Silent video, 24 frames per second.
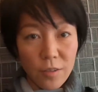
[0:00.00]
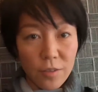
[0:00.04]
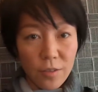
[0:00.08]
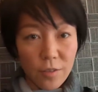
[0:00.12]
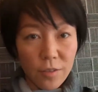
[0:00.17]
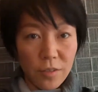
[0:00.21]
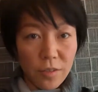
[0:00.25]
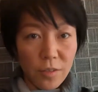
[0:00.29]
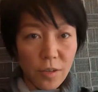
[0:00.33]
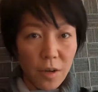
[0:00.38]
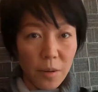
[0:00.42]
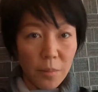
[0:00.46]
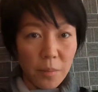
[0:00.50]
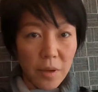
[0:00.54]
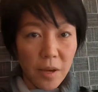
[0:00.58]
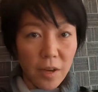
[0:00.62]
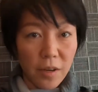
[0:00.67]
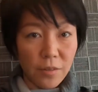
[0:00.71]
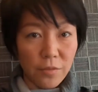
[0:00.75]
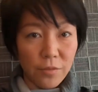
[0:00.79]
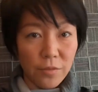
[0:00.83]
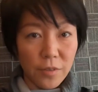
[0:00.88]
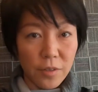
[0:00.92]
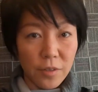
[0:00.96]
Just got
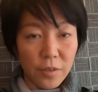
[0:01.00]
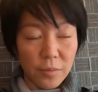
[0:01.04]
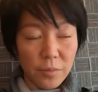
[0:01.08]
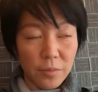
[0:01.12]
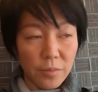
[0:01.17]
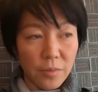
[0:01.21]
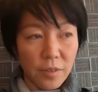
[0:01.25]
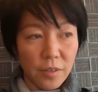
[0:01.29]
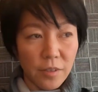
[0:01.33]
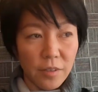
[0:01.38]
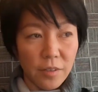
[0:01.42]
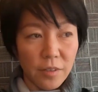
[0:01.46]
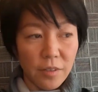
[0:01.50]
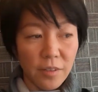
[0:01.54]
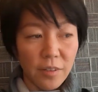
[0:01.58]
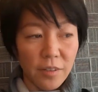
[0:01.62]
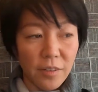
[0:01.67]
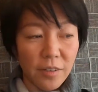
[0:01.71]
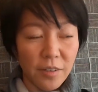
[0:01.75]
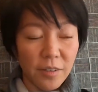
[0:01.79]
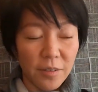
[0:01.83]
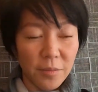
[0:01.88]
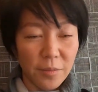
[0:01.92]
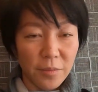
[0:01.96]
back from
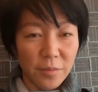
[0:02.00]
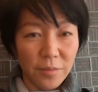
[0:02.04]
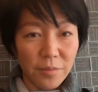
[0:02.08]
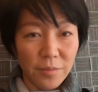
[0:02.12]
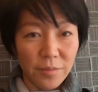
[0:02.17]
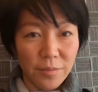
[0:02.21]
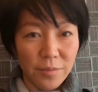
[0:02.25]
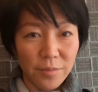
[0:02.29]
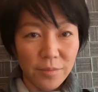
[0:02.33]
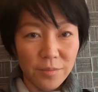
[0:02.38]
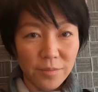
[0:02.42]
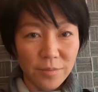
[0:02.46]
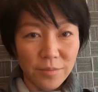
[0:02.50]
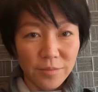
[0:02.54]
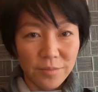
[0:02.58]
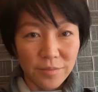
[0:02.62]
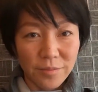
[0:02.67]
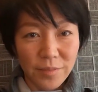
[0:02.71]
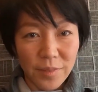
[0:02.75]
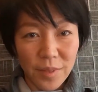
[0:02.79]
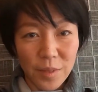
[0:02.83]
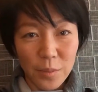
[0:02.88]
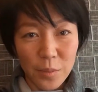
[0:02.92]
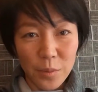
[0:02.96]

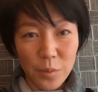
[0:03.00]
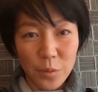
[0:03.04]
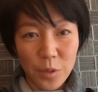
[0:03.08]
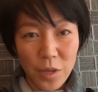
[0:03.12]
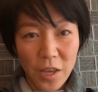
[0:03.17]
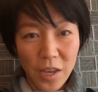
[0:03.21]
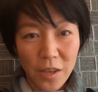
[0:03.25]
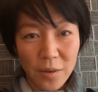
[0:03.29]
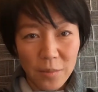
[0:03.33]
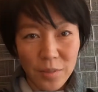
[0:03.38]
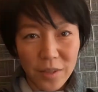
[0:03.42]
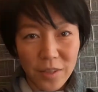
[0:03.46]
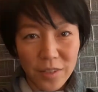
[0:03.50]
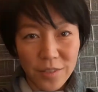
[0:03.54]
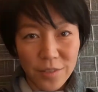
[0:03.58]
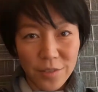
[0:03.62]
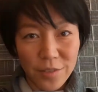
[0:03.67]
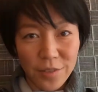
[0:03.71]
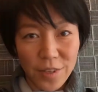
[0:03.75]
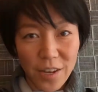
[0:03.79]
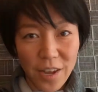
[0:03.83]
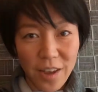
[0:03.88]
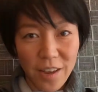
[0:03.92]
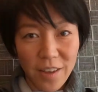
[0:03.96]
the boot camp
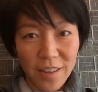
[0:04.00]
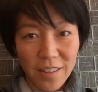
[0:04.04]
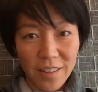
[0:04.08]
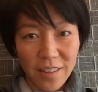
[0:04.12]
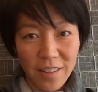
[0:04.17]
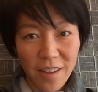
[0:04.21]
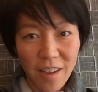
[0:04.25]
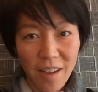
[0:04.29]
yesterday,